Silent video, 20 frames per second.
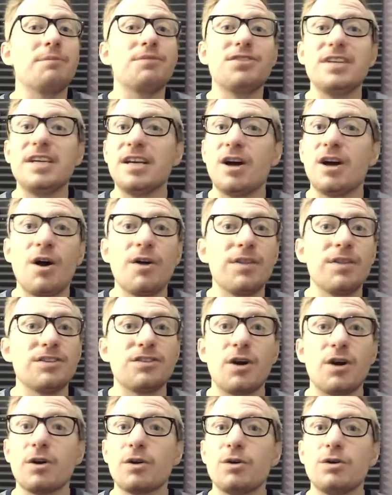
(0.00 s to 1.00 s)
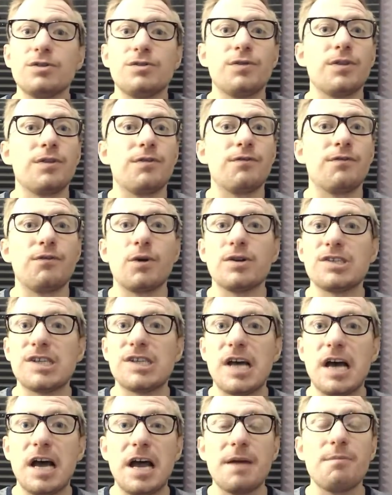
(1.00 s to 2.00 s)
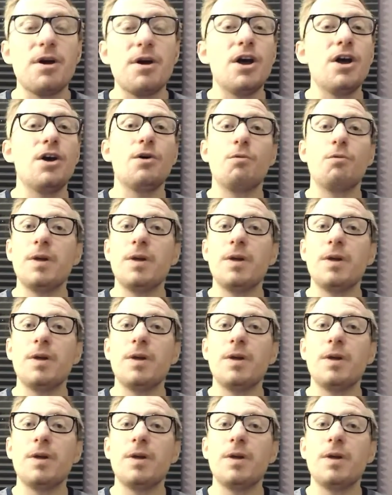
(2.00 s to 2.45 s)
I'm seeing all these articles for the first time.